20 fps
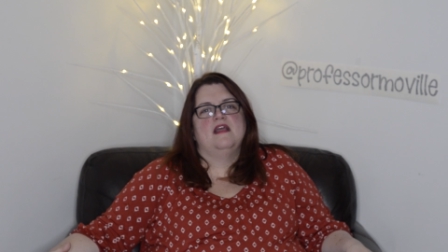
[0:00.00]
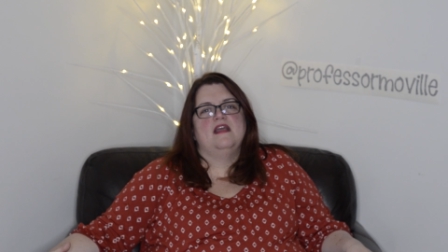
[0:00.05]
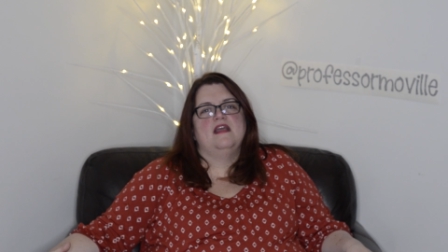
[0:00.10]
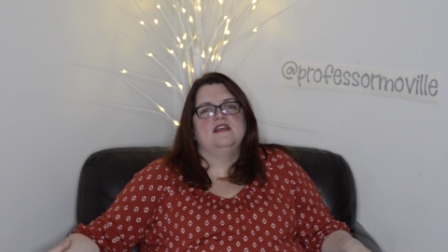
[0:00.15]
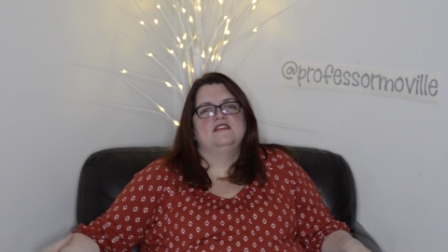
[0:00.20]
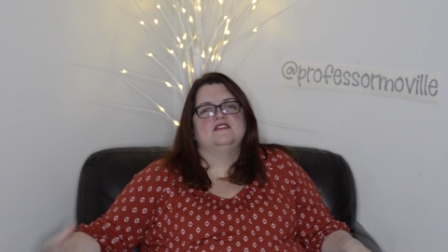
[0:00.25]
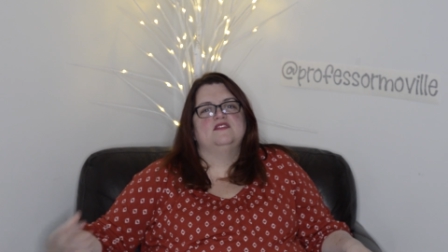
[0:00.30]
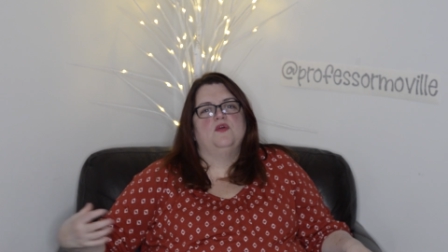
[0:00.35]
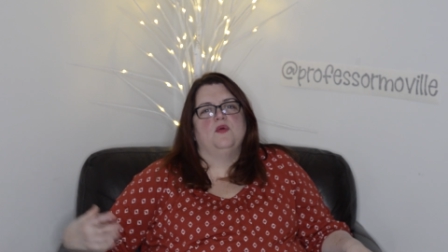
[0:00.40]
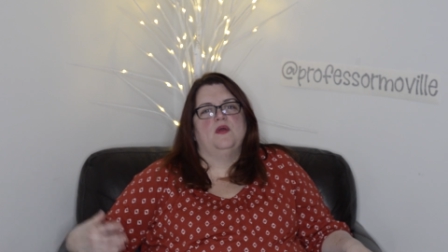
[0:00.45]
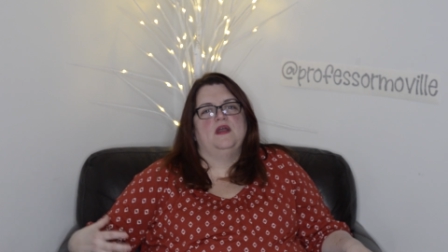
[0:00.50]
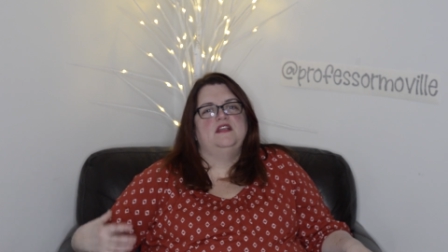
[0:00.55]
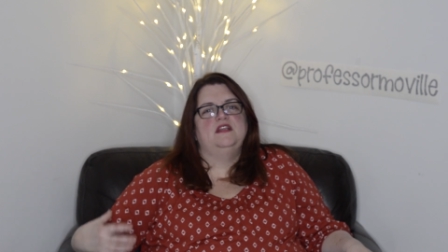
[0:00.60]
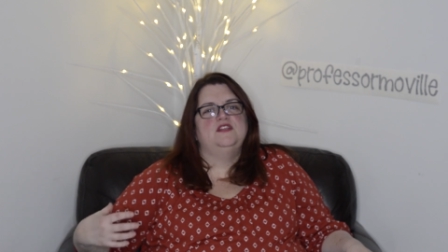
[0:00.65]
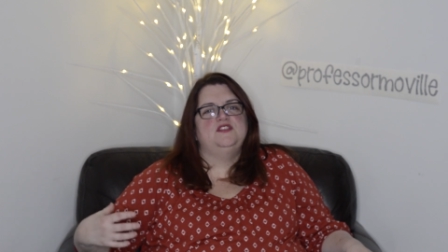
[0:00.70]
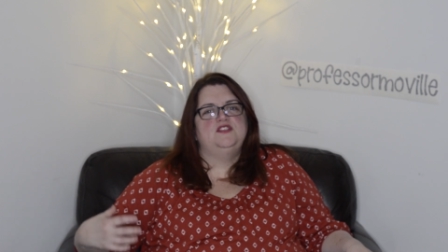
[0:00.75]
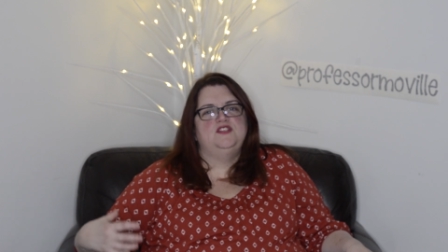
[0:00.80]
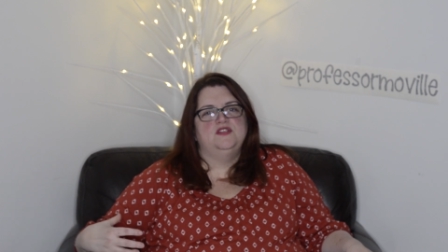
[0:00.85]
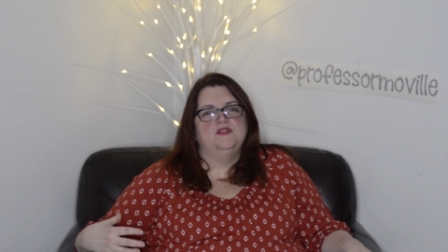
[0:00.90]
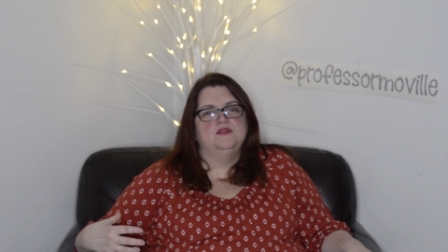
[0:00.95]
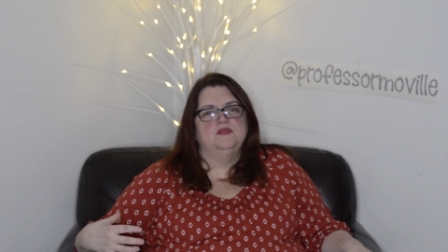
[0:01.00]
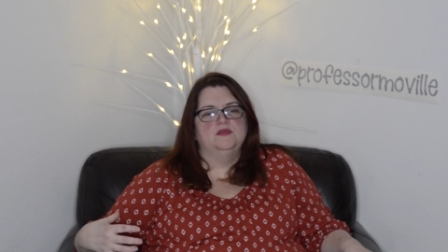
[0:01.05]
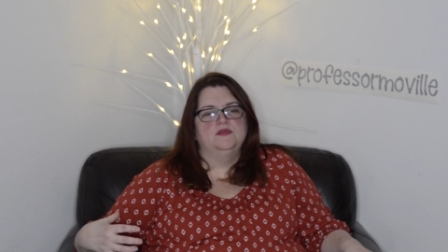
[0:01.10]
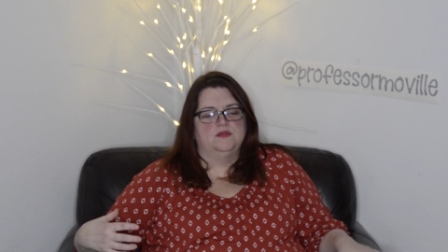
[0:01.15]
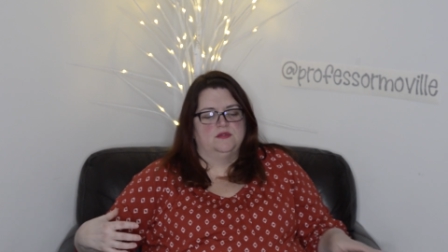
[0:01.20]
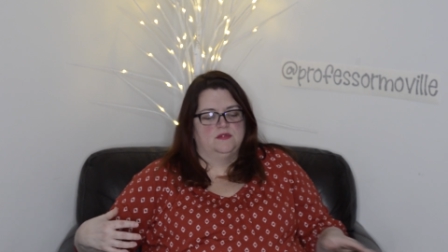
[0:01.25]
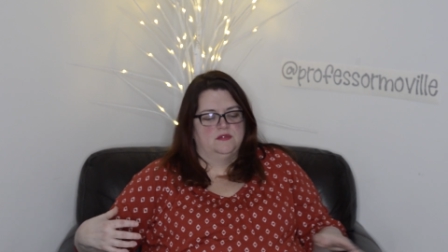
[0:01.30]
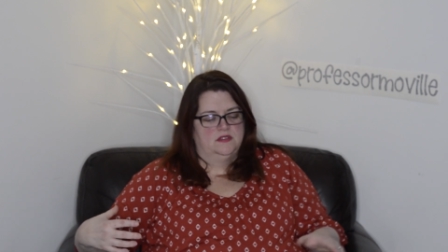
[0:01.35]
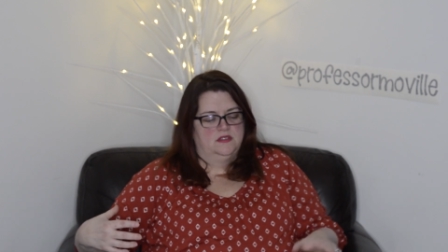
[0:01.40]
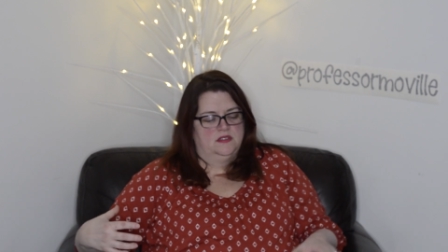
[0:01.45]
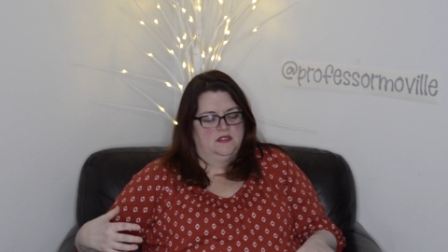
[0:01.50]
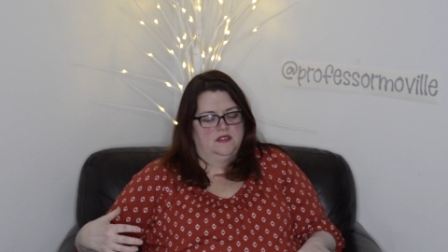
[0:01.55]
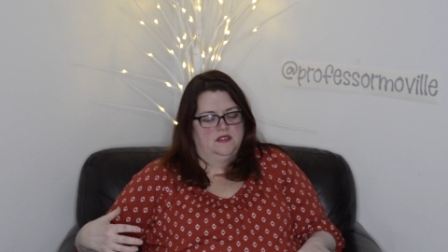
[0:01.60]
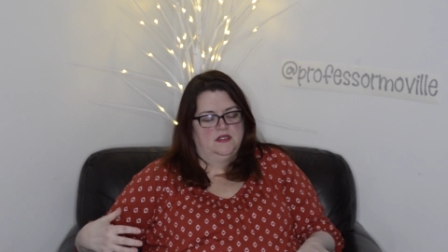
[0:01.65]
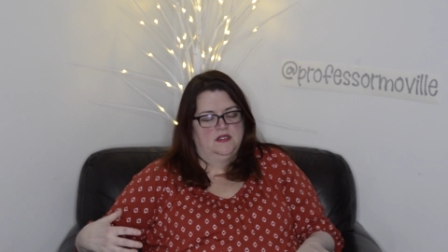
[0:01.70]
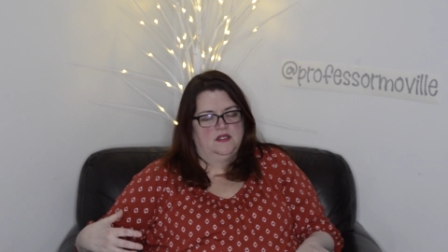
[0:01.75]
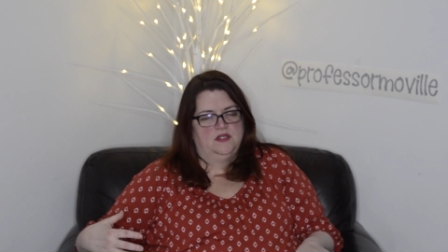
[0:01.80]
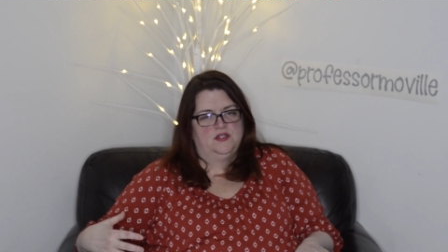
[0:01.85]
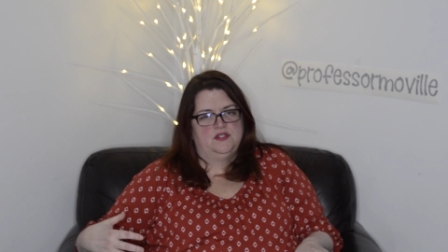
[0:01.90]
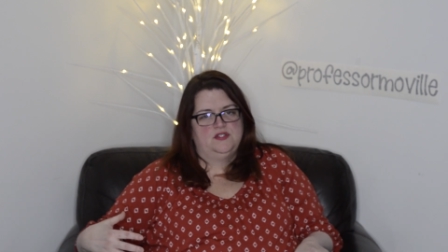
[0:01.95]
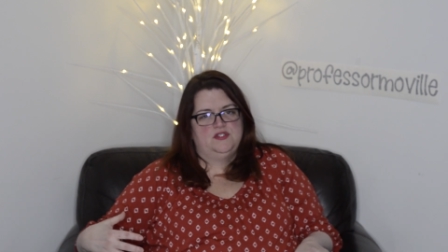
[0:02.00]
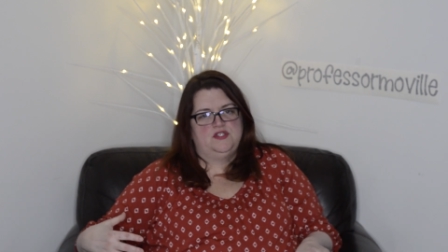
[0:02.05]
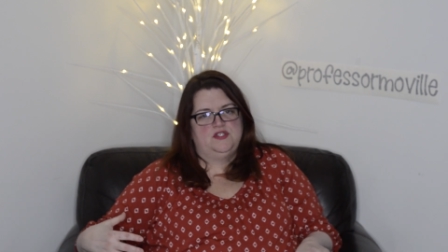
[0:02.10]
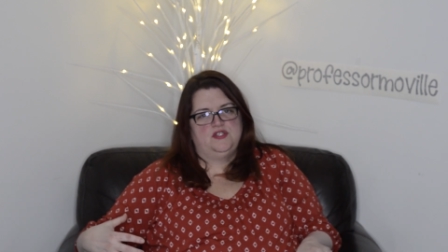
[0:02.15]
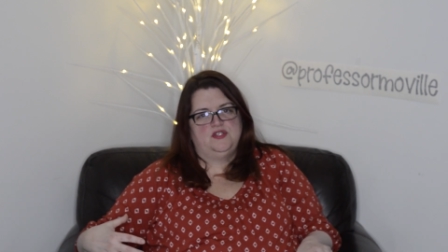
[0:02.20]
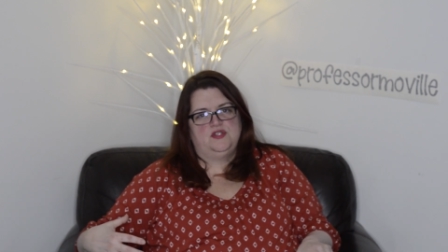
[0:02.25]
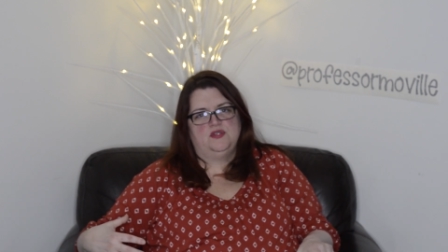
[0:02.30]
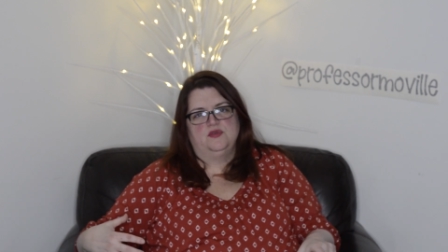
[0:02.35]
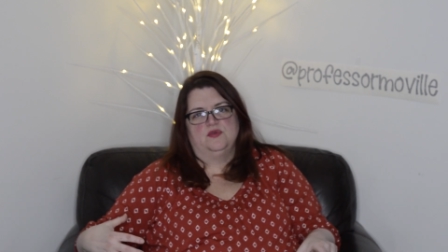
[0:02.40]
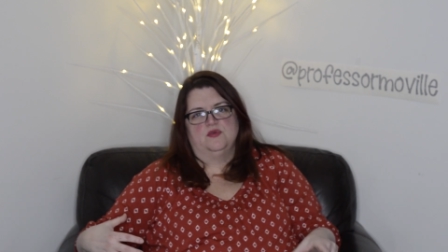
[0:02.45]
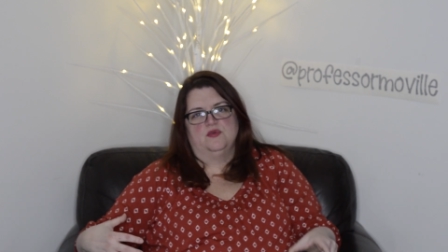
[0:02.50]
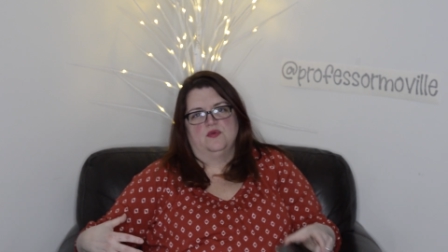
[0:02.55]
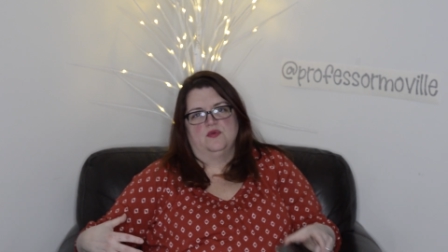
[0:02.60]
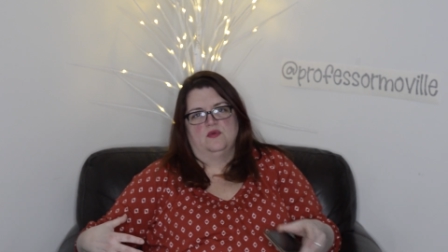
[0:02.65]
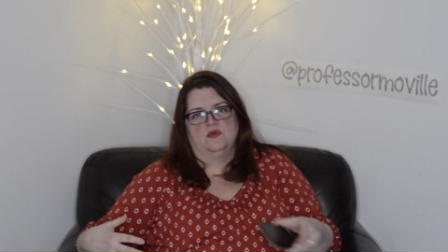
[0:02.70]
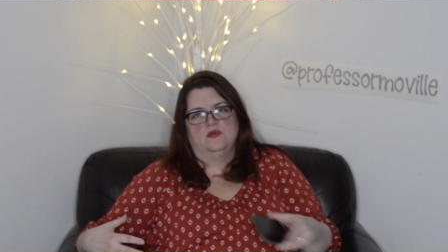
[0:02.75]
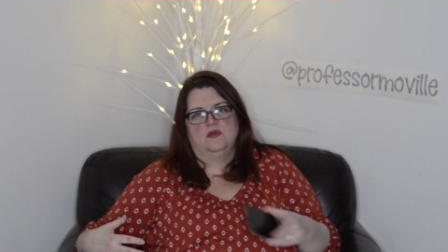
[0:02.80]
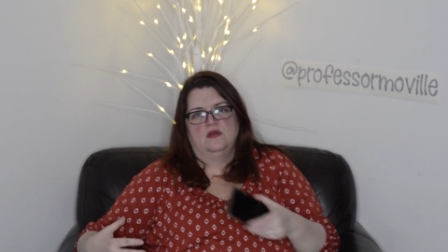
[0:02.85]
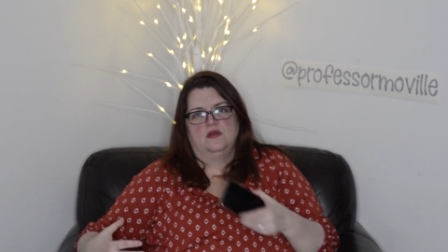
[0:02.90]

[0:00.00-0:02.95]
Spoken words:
is going to do to